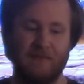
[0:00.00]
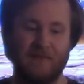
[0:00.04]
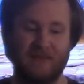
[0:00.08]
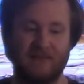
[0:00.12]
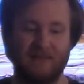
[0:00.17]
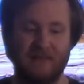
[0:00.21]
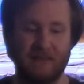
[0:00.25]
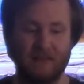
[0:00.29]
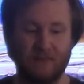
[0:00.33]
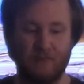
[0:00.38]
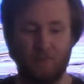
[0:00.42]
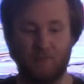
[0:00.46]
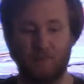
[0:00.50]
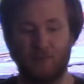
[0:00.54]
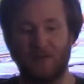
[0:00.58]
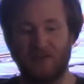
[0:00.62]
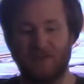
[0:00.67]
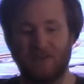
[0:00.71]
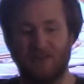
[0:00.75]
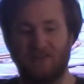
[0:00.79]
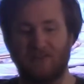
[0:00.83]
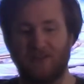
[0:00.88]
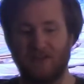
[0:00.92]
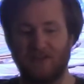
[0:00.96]
It's the
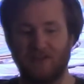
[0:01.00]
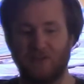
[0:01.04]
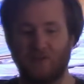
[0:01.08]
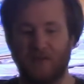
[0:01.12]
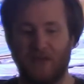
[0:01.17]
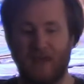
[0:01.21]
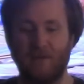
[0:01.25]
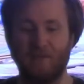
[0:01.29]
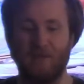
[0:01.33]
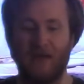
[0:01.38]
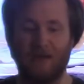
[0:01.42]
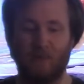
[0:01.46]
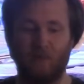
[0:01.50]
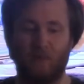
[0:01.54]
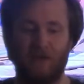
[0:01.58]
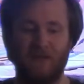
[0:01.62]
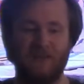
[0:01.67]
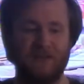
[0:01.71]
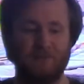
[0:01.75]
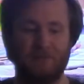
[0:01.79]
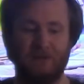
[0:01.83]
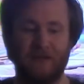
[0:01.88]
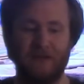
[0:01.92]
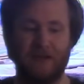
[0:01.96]
quintessential game I'd
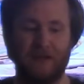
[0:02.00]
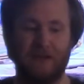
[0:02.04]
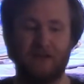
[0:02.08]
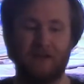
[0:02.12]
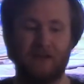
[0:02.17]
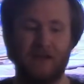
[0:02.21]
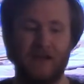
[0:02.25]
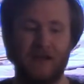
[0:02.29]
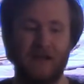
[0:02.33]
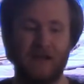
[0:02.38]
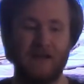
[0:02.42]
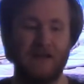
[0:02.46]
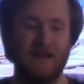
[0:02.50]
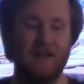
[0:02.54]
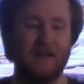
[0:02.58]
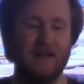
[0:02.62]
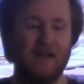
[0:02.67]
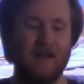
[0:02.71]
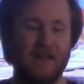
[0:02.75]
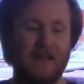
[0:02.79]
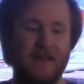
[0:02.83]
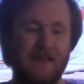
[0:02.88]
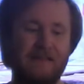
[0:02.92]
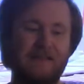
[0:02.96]
want to play online,
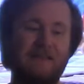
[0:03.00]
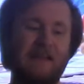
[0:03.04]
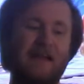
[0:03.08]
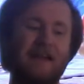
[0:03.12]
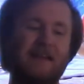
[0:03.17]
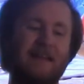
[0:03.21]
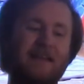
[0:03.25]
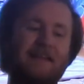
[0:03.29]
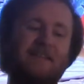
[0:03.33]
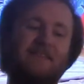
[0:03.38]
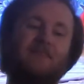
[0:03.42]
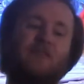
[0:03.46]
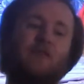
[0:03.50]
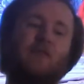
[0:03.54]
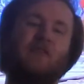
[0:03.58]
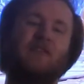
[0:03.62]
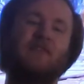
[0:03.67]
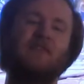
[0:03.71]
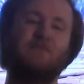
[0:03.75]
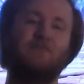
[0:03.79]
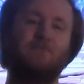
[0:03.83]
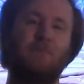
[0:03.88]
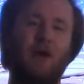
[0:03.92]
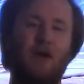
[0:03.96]
yet it's
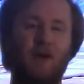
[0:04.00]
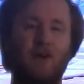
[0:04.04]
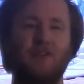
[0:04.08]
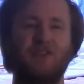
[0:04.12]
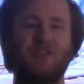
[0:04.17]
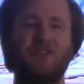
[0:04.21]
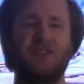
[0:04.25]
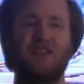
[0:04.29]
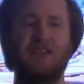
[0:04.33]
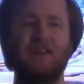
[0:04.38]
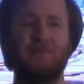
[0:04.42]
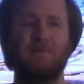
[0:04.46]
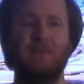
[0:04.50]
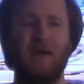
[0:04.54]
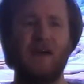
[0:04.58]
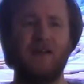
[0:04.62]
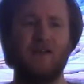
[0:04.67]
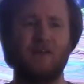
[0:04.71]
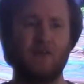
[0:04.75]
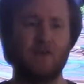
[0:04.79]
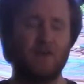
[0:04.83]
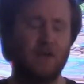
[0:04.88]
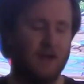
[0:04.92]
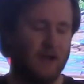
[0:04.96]
only marginally
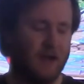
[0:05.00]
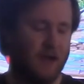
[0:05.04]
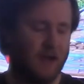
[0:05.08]
better